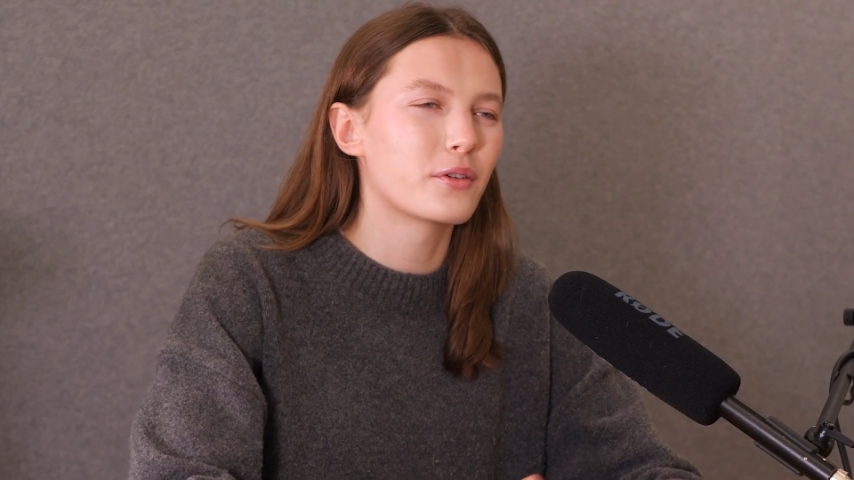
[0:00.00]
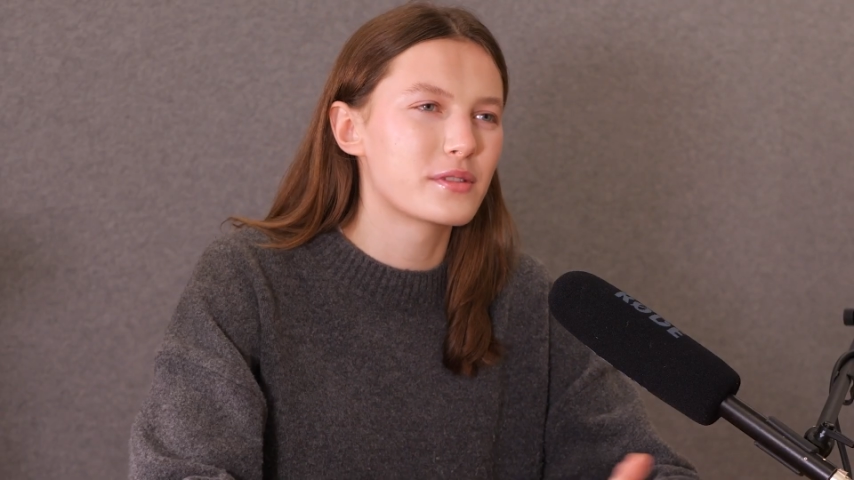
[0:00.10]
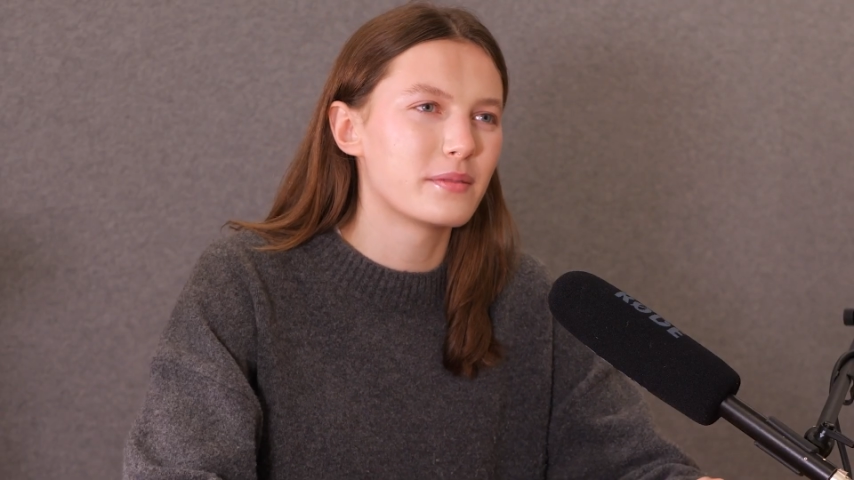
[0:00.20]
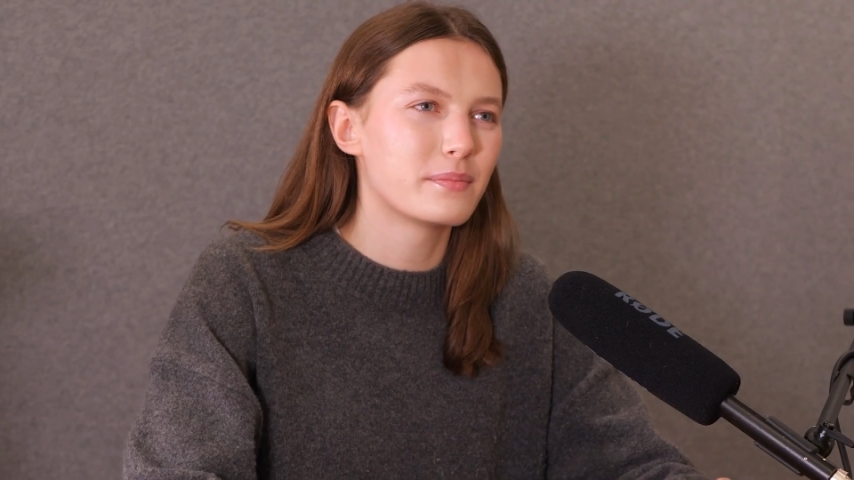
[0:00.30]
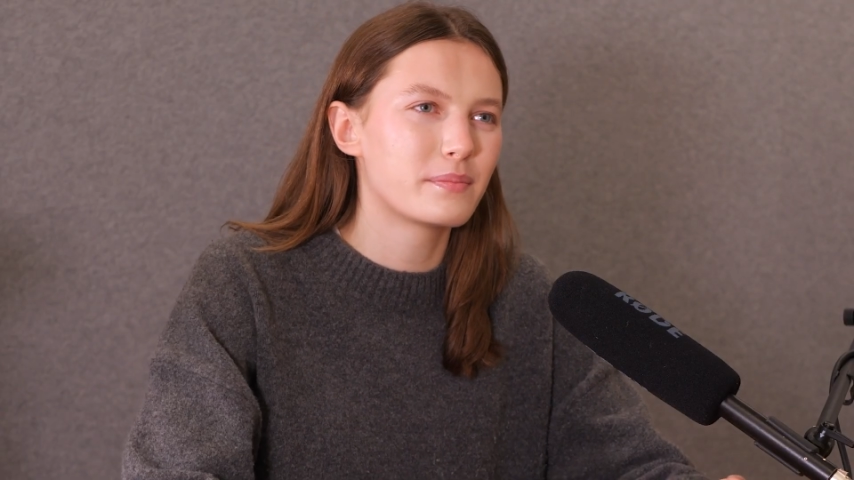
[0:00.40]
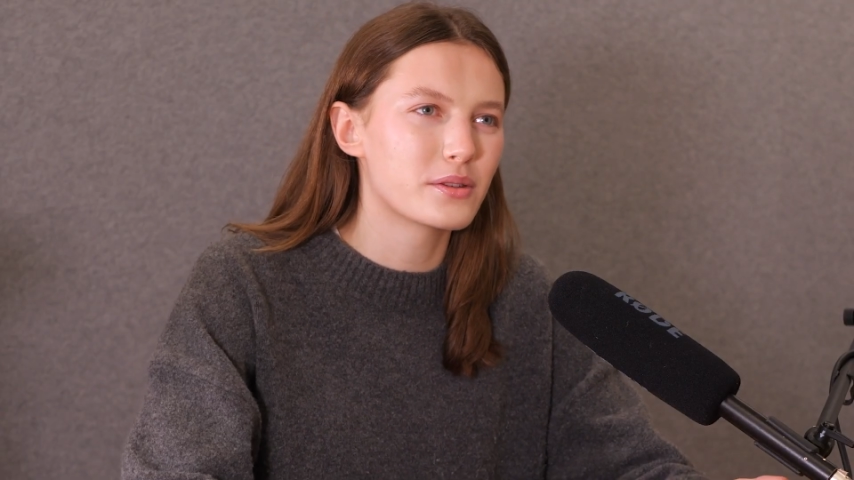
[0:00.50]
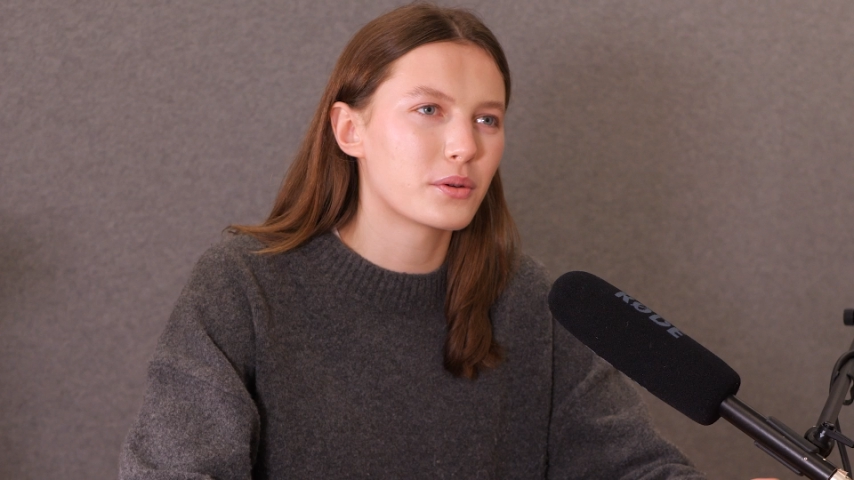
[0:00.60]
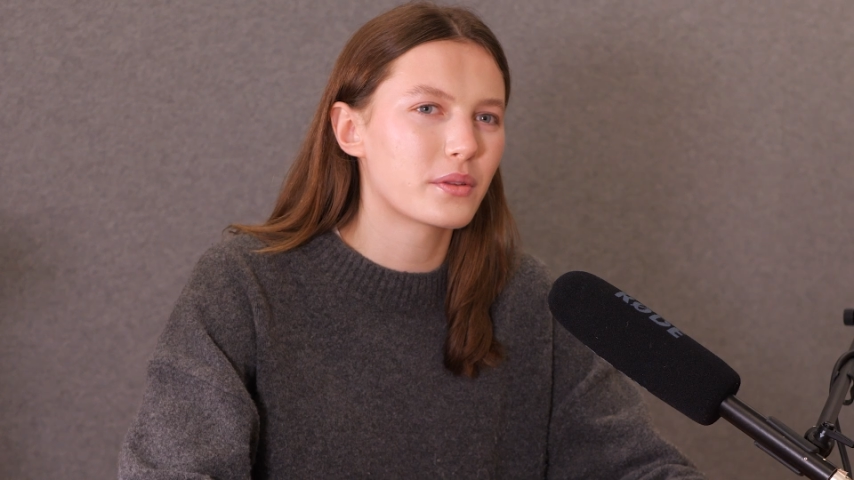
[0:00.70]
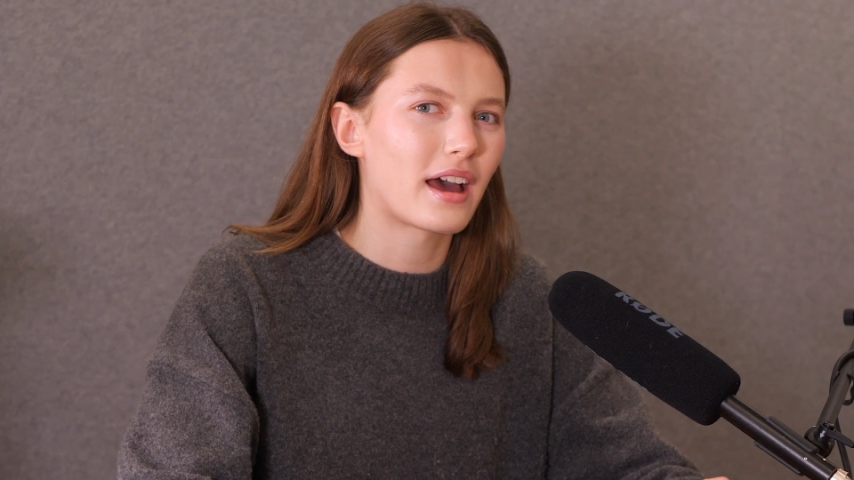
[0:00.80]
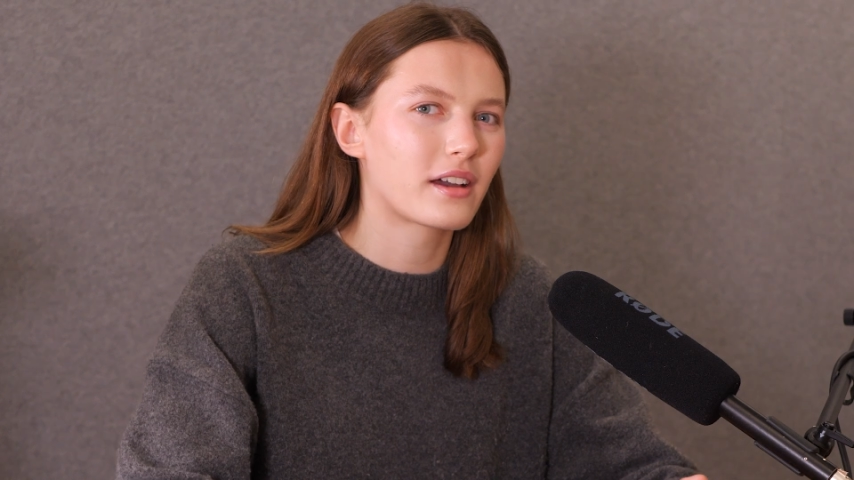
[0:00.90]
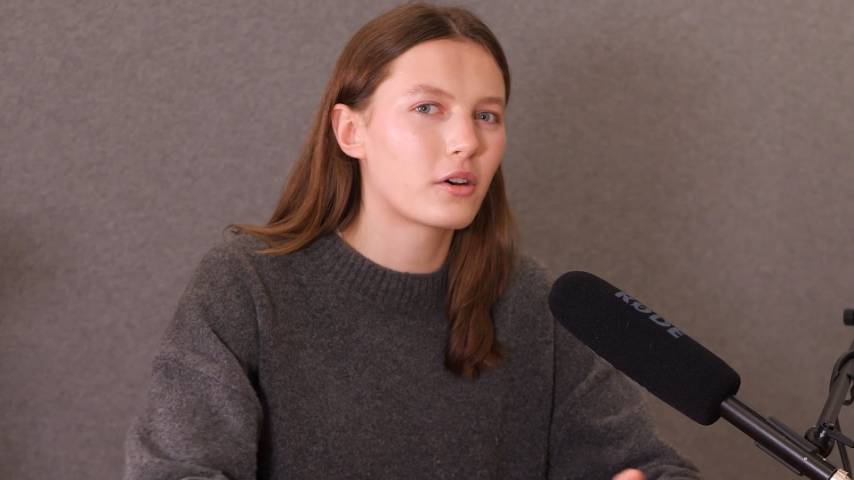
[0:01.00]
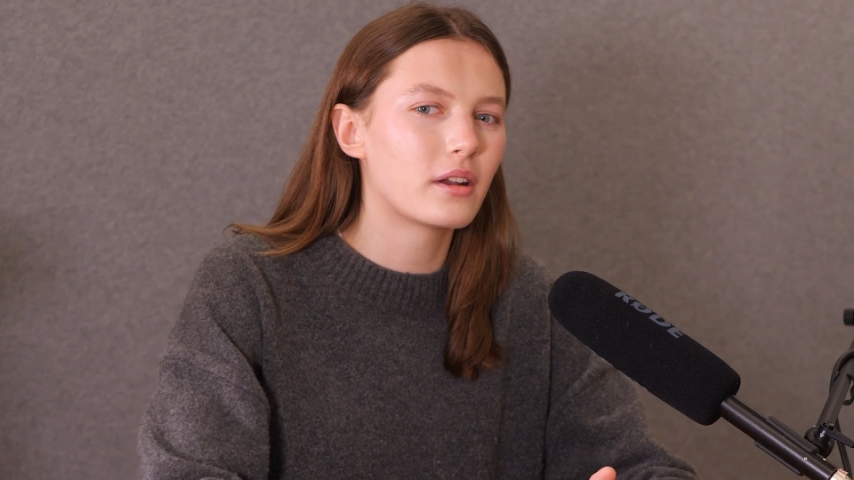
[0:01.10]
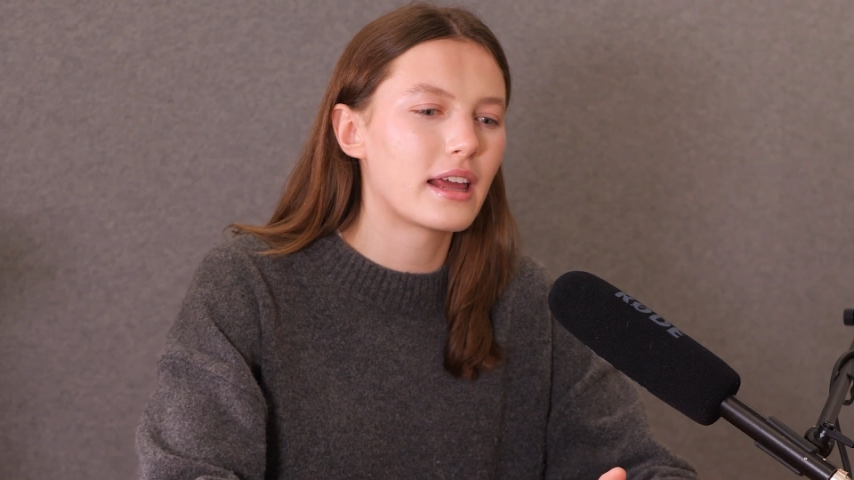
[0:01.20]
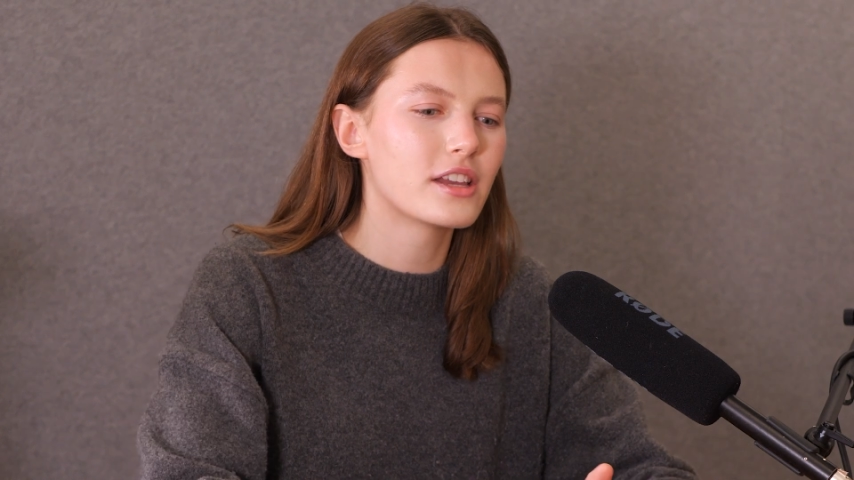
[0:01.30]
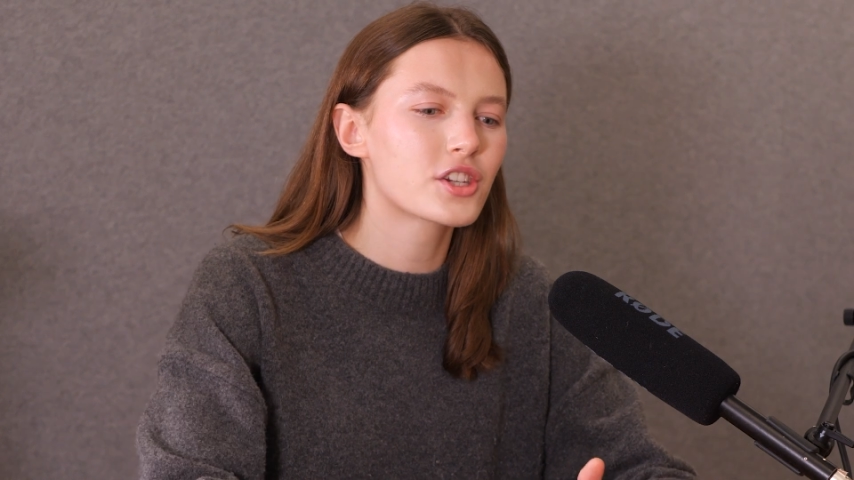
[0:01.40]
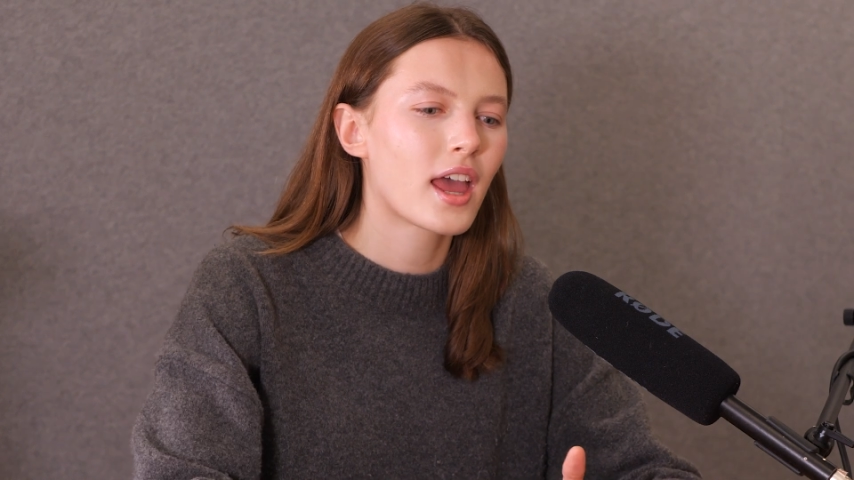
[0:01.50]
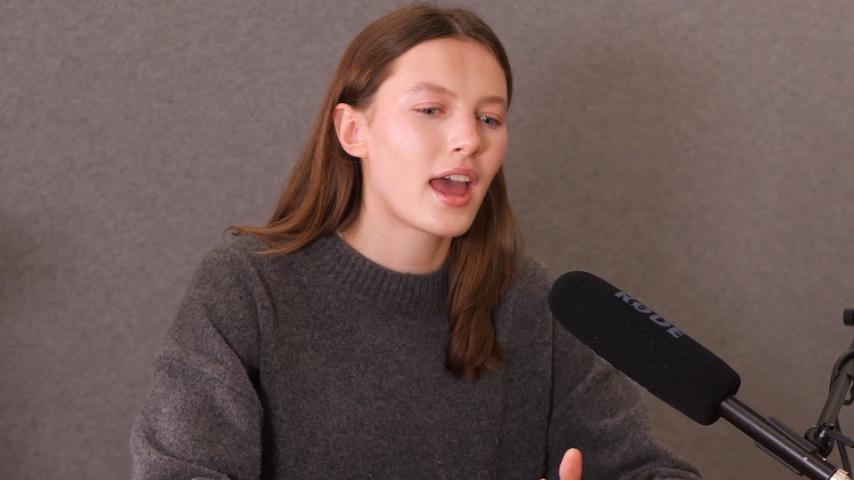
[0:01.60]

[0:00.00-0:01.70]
obviously been taught that at college,